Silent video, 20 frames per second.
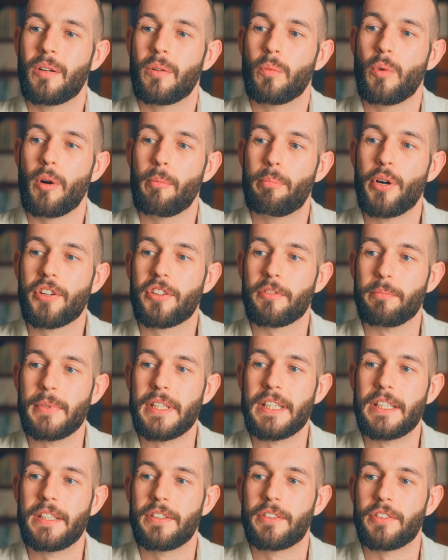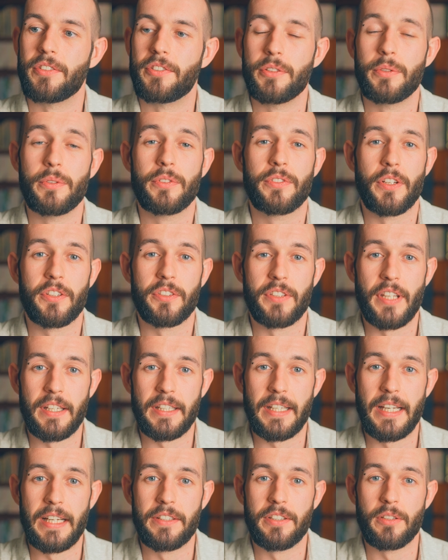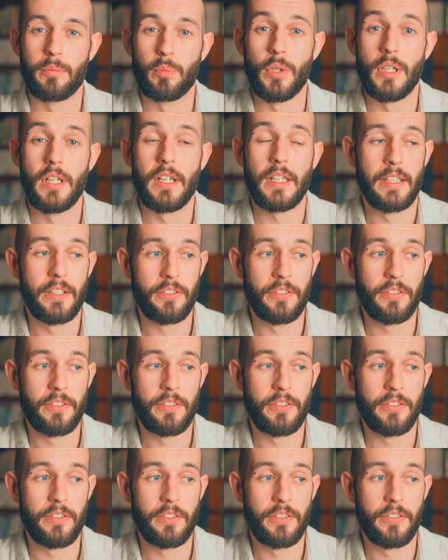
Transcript: What pushed me to do such dedicated work?